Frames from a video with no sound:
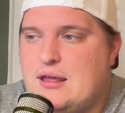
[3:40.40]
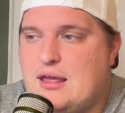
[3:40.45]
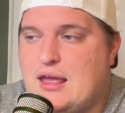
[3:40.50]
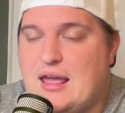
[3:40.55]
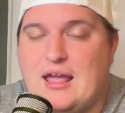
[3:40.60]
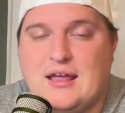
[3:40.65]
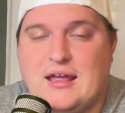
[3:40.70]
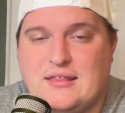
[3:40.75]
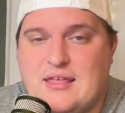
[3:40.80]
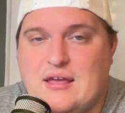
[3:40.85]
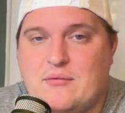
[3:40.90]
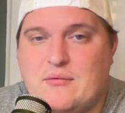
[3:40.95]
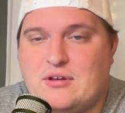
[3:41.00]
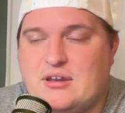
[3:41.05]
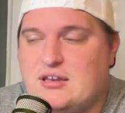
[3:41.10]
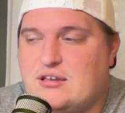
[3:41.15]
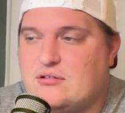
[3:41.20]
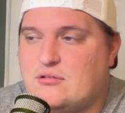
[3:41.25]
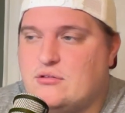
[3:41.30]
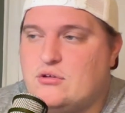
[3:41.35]
And they would
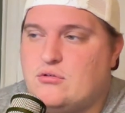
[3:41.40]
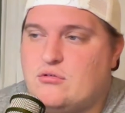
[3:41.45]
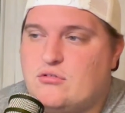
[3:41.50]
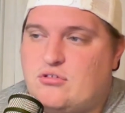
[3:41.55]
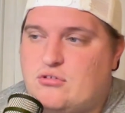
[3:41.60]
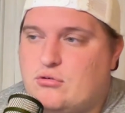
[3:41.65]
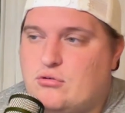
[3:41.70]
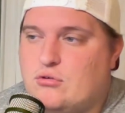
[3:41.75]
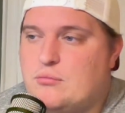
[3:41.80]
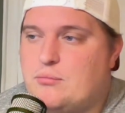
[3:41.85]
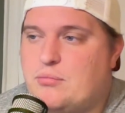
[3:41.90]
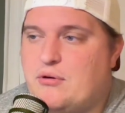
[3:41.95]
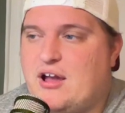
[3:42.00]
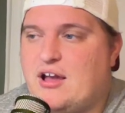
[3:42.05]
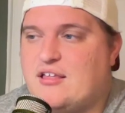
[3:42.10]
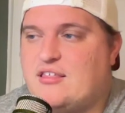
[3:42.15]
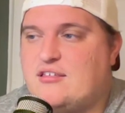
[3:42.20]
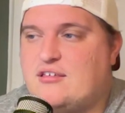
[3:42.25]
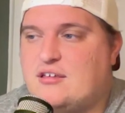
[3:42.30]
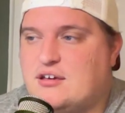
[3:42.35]
need to lose to
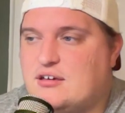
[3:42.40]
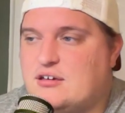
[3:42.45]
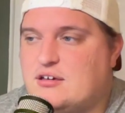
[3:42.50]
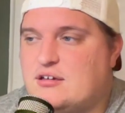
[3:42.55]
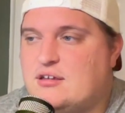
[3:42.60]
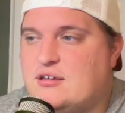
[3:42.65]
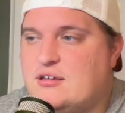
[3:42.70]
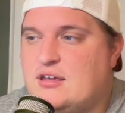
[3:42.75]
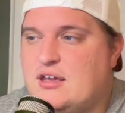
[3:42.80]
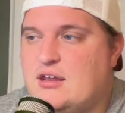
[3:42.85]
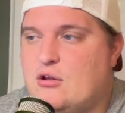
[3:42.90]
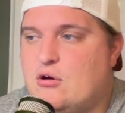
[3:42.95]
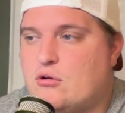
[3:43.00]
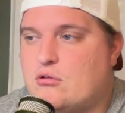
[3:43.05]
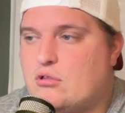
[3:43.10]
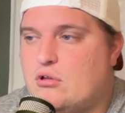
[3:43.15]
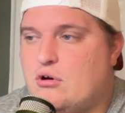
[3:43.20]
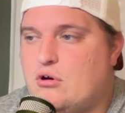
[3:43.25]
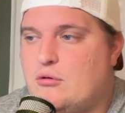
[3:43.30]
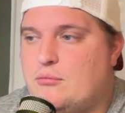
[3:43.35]
Nebraska and
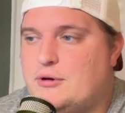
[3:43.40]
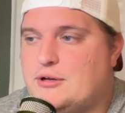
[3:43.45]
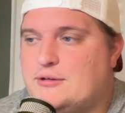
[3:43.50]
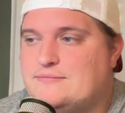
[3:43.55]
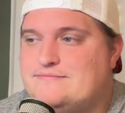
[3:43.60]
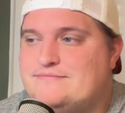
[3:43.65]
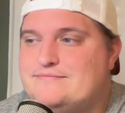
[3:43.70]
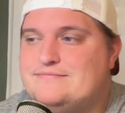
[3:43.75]
Oklahoma.